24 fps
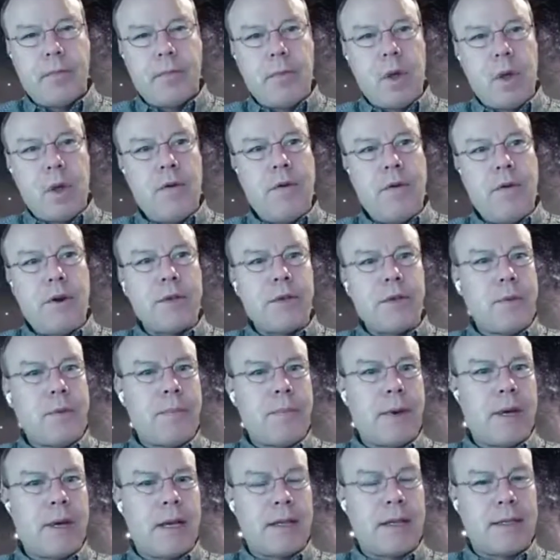over the
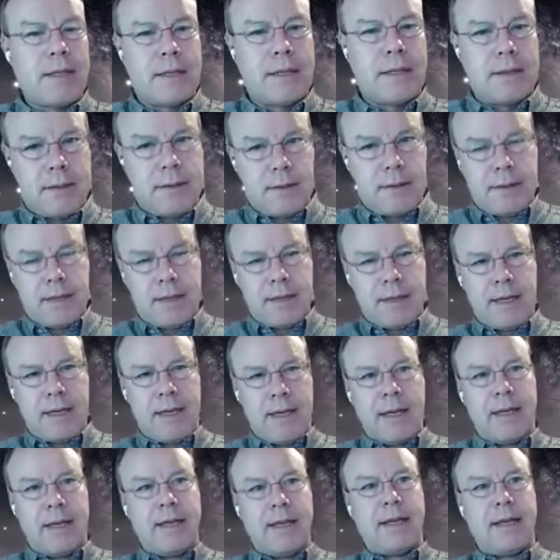past
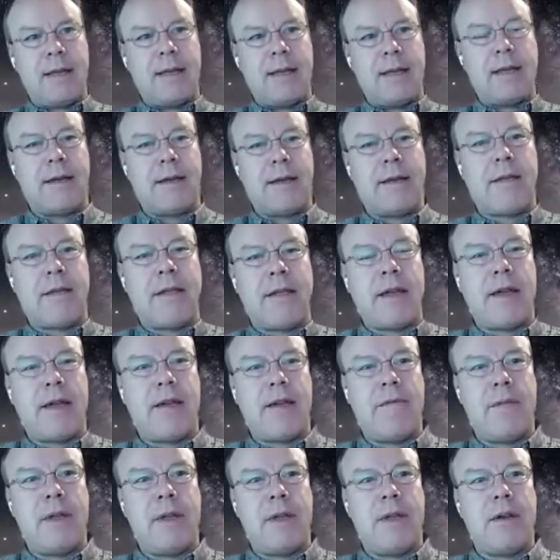decade, there
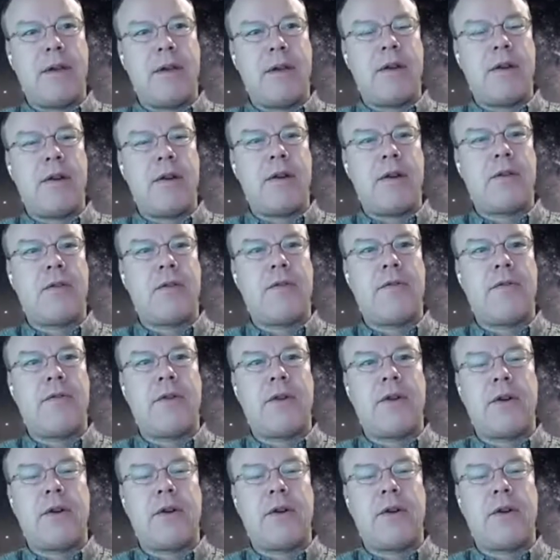have been a lot of